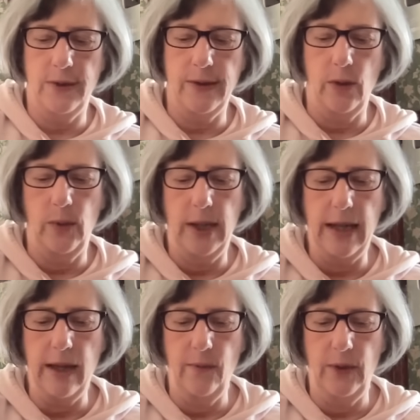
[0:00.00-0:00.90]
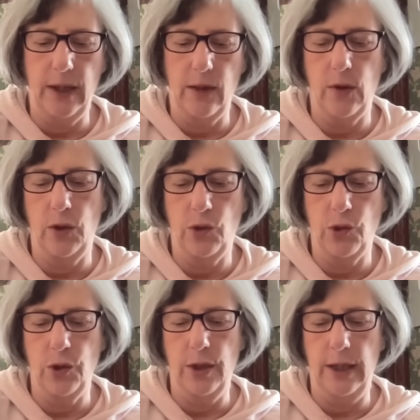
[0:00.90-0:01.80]
So we have here a
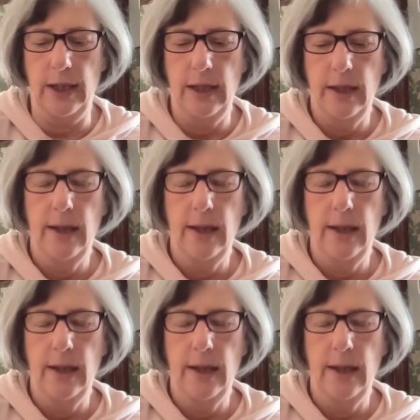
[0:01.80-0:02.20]
journey,